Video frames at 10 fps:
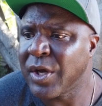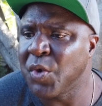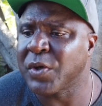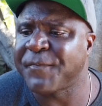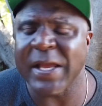
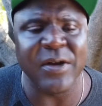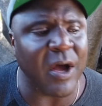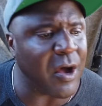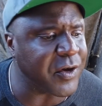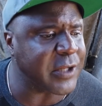who was feeding
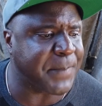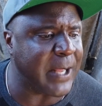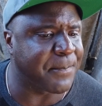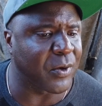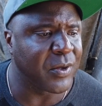all these
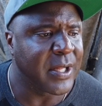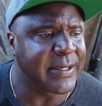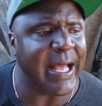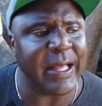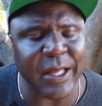people.
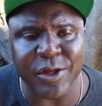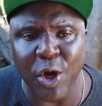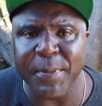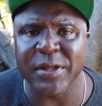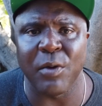Now his
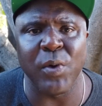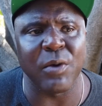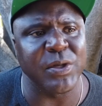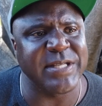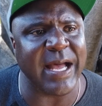homie's gonna
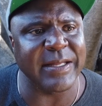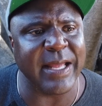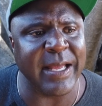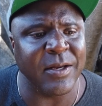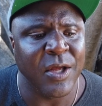wanna
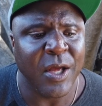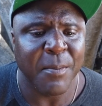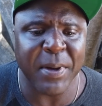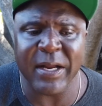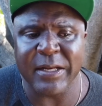retaliate.
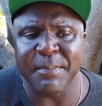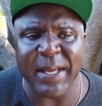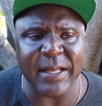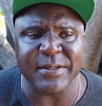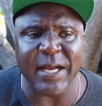But in the
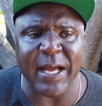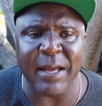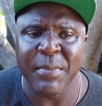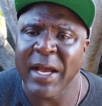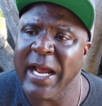
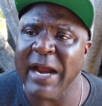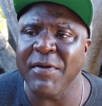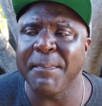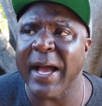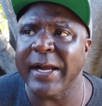meantime,
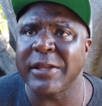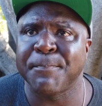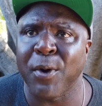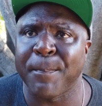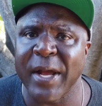everybody's
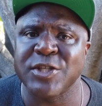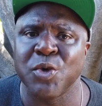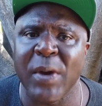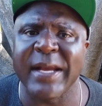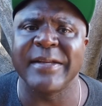
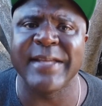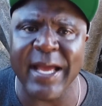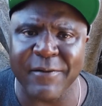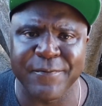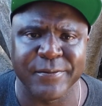perpetuating
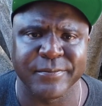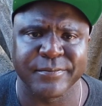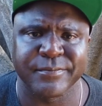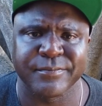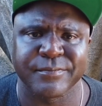death
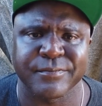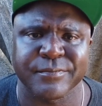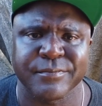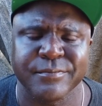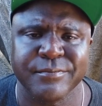
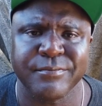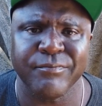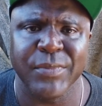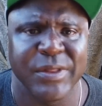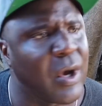
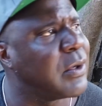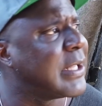no